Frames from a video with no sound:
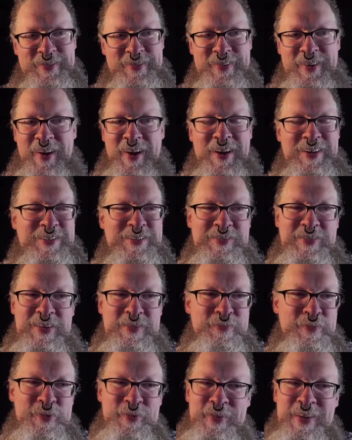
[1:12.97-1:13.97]
Constantly
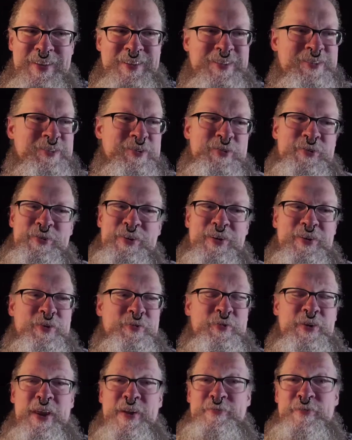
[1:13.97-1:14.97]
moving, and so you know,
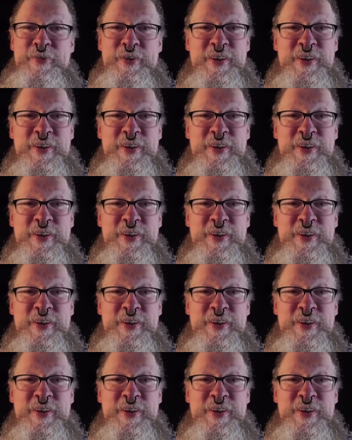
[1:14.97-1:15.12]
whenever